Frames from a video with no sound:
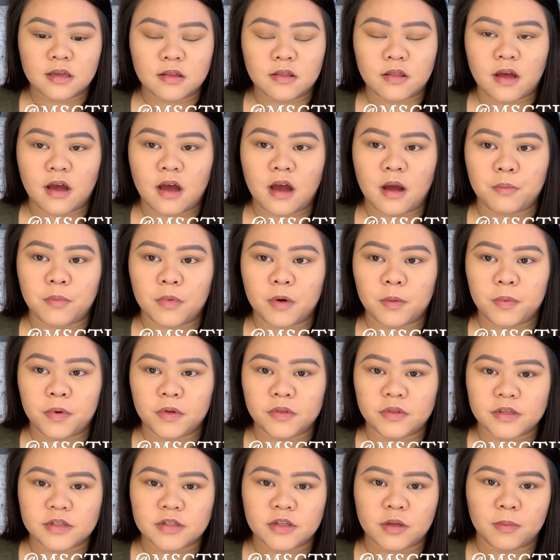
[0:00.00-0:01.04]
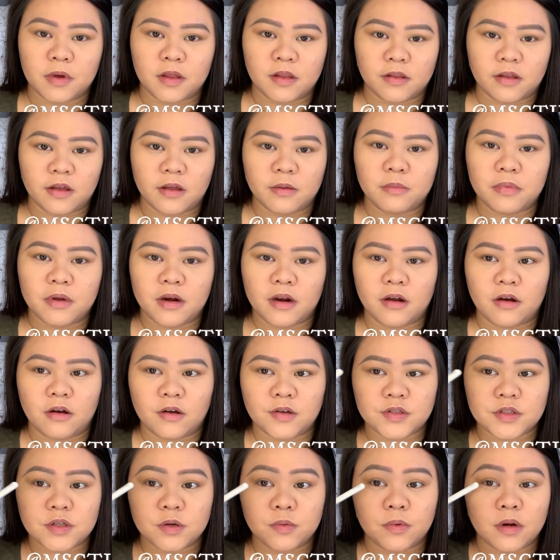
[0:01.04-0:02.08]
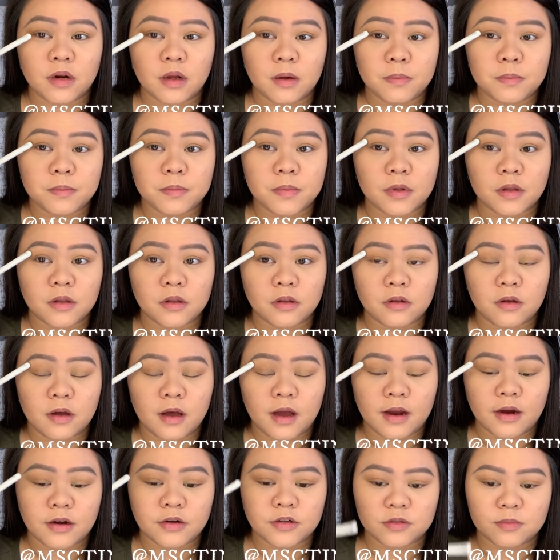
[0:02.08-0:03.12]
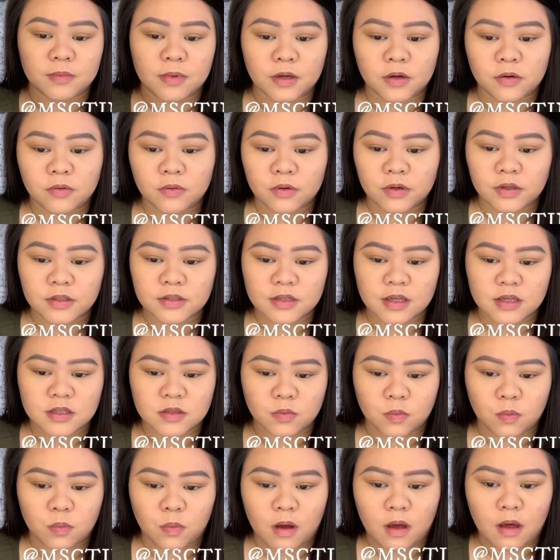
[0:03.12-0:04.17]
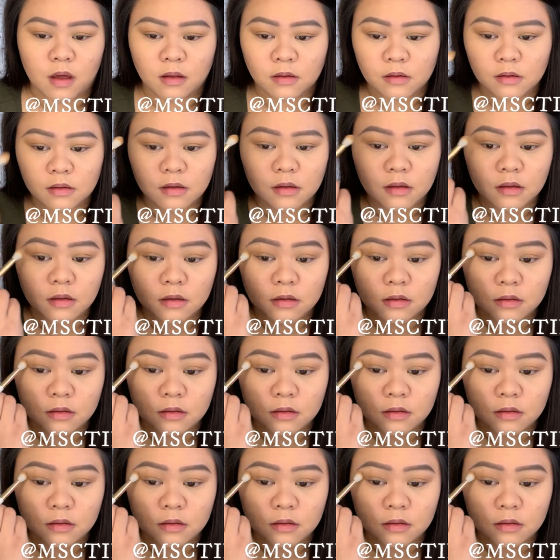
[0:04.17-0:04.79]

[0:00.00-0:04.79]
that I'm going to put this on my lid, but I also went up a little higher to my crease as well.